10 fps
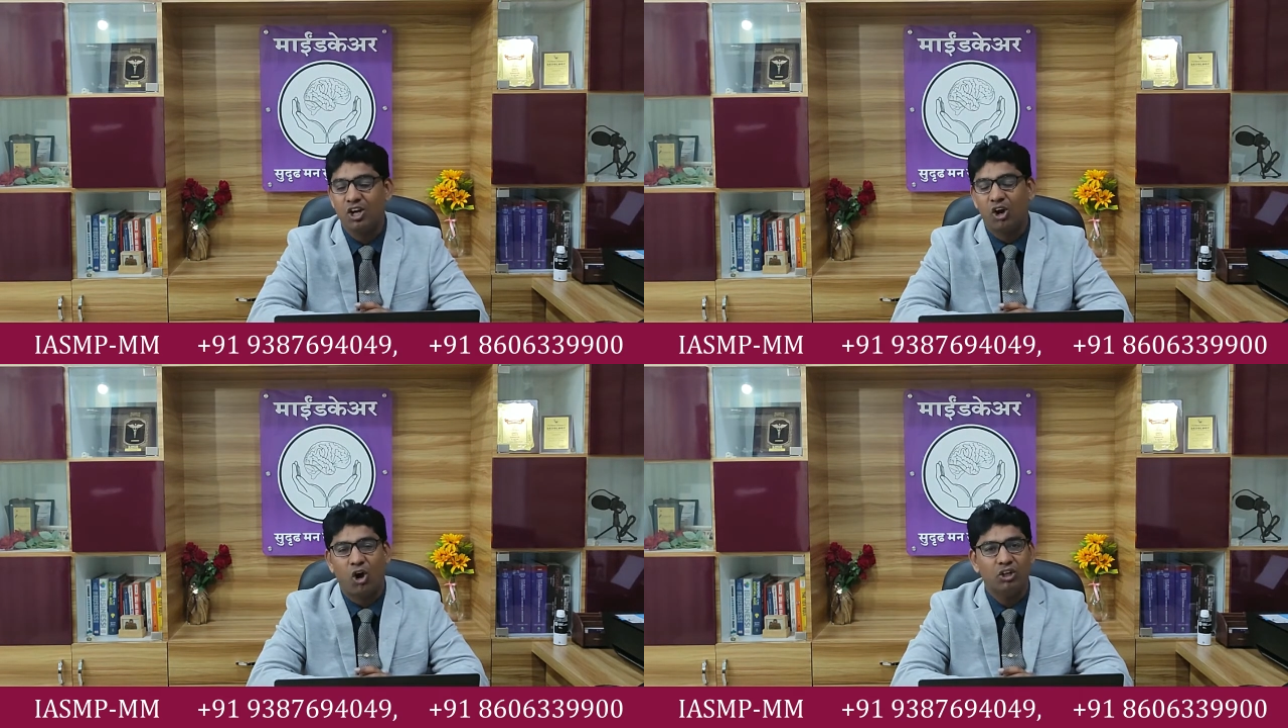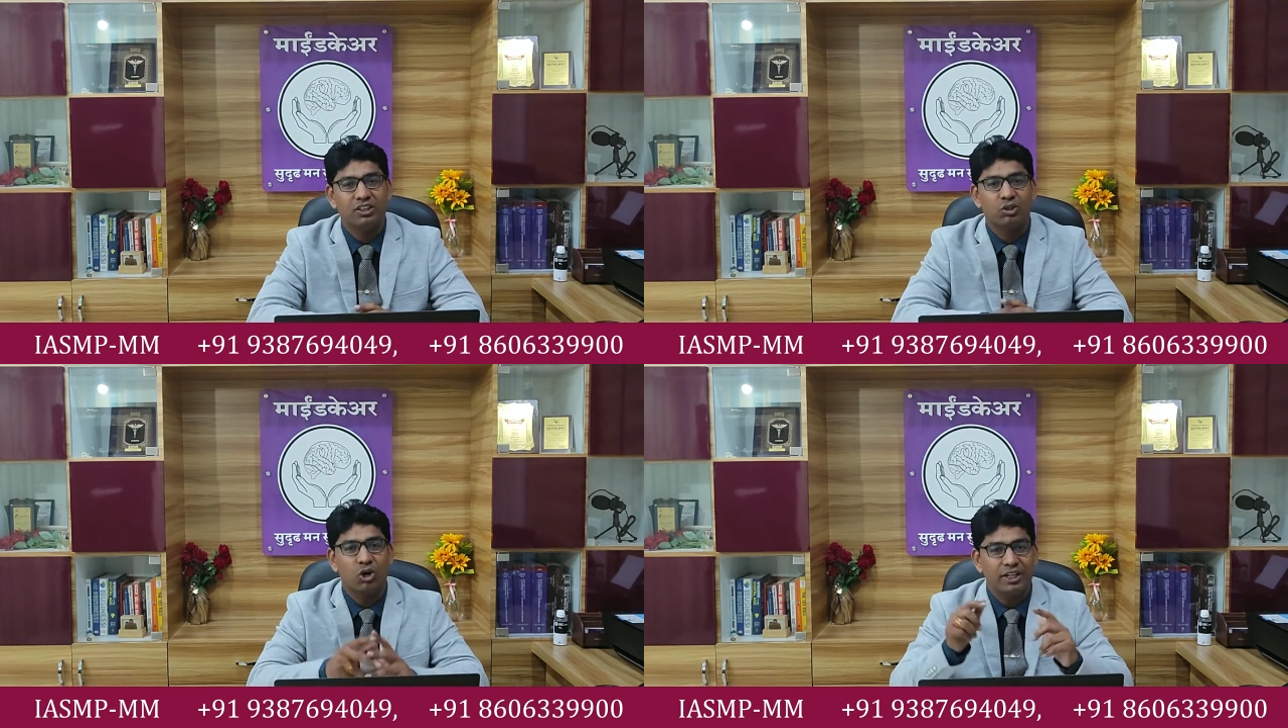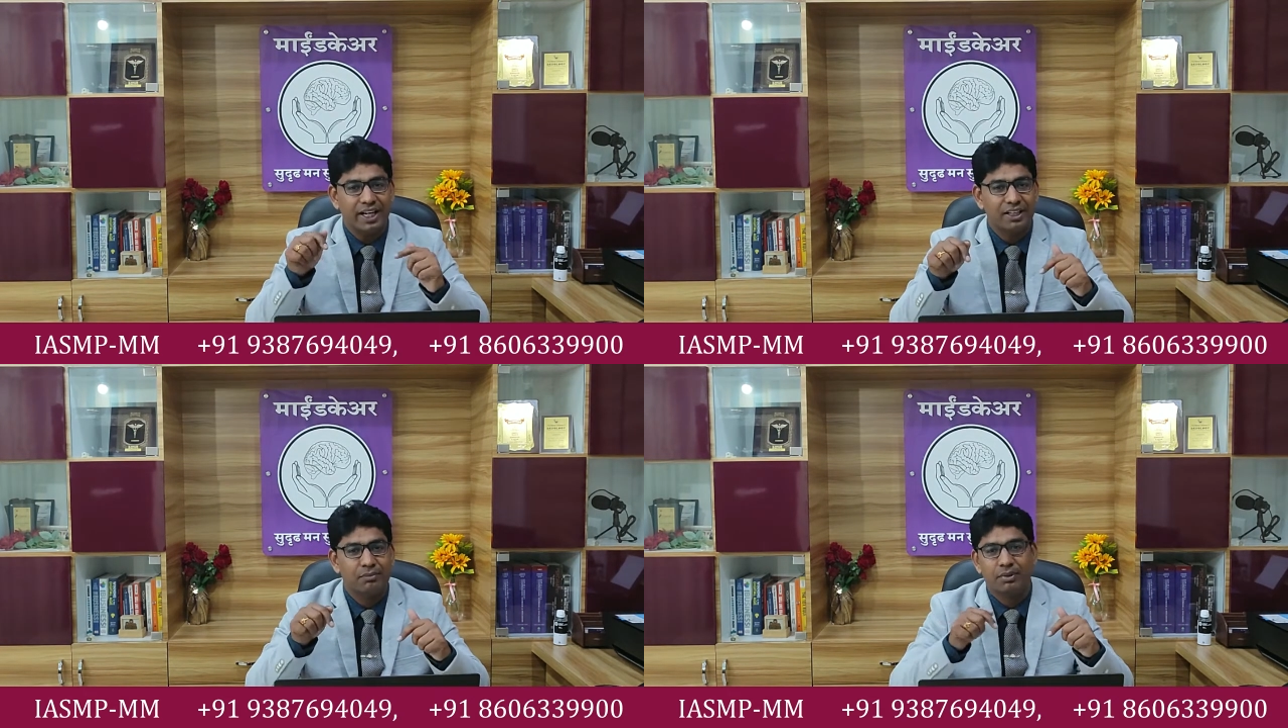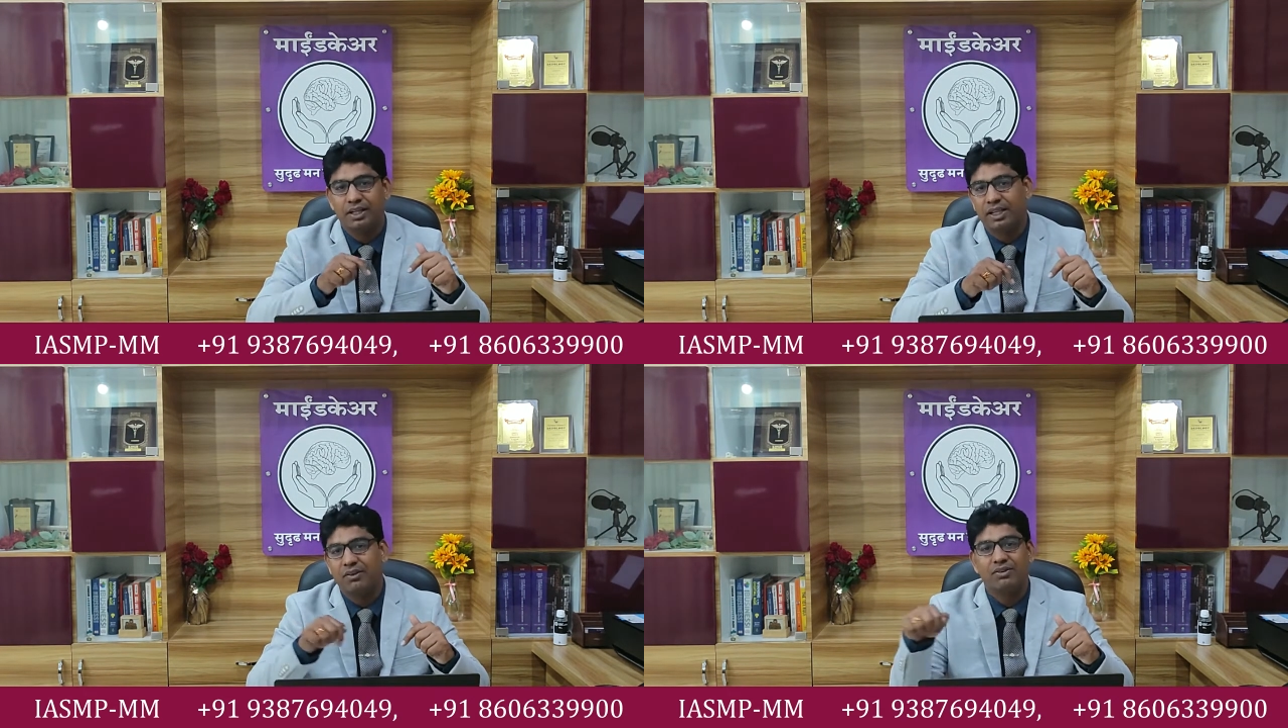on the contact
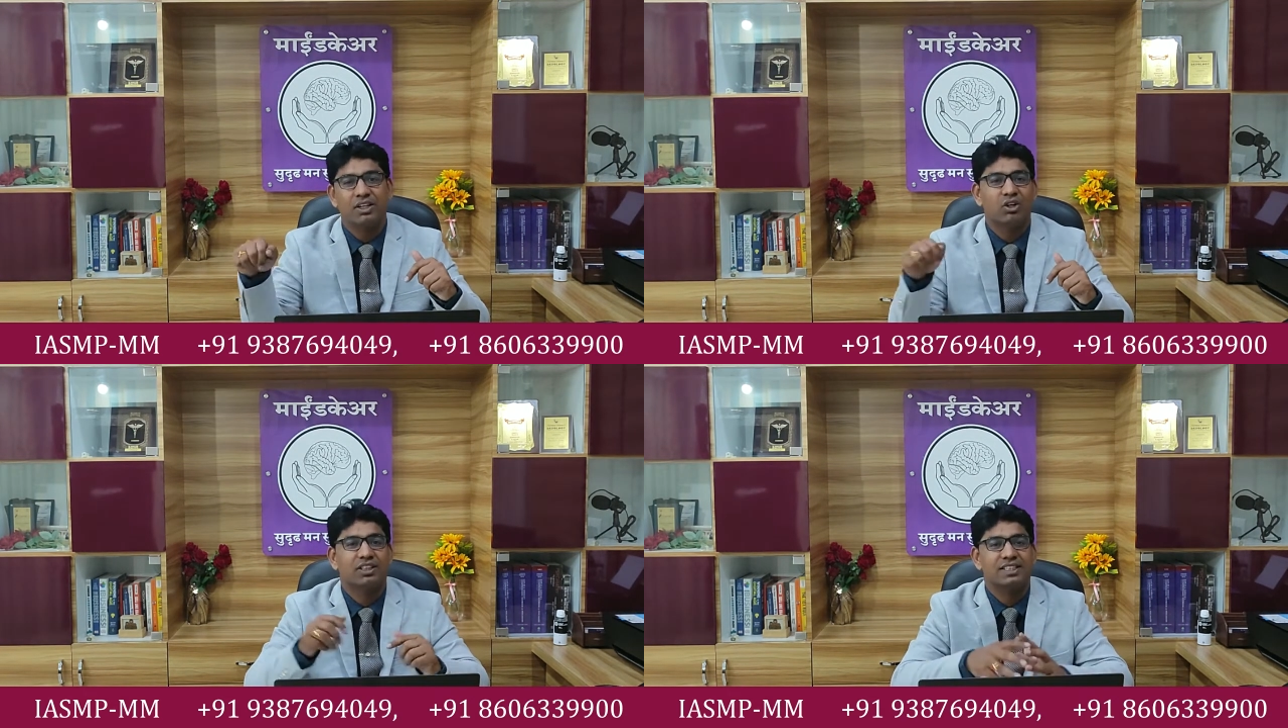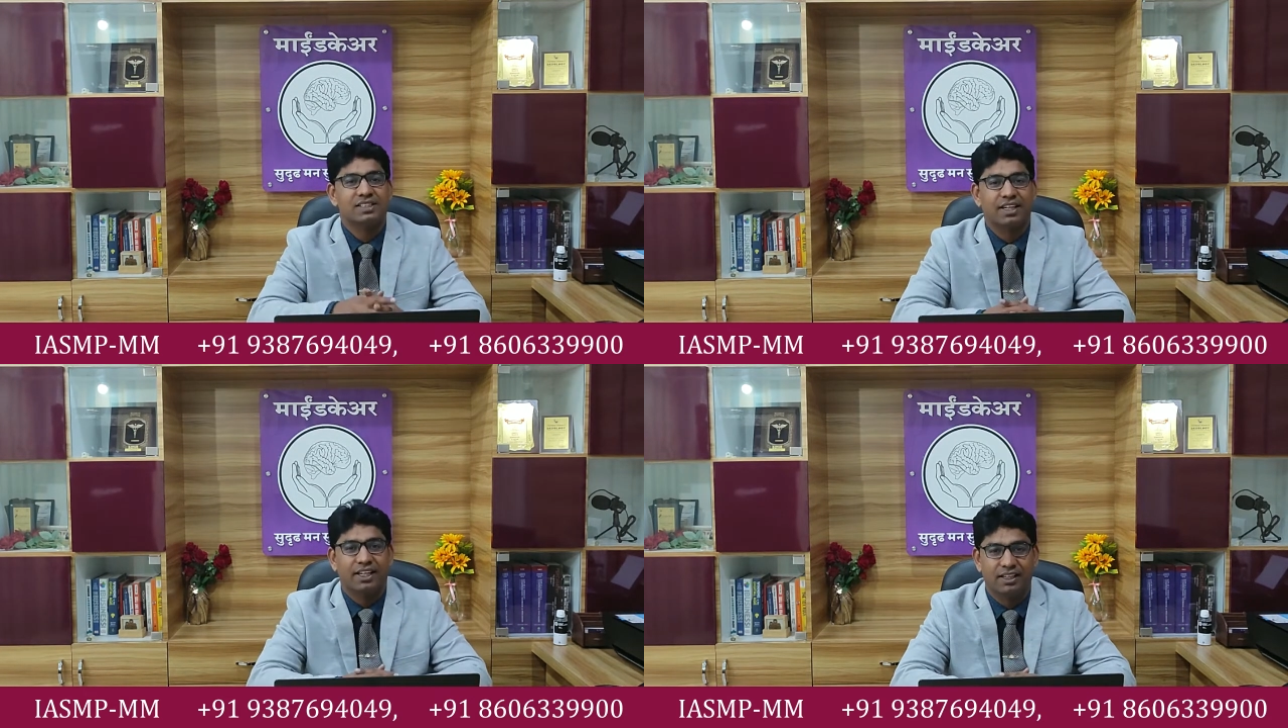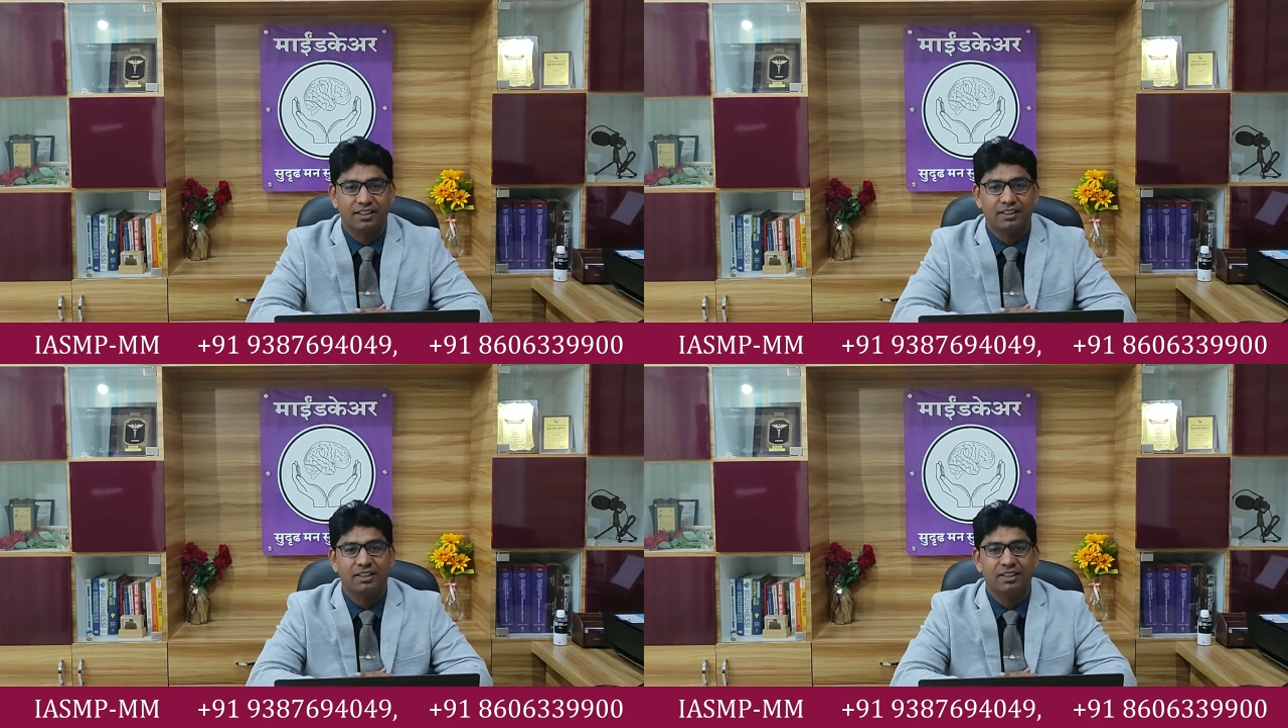number given on the screen.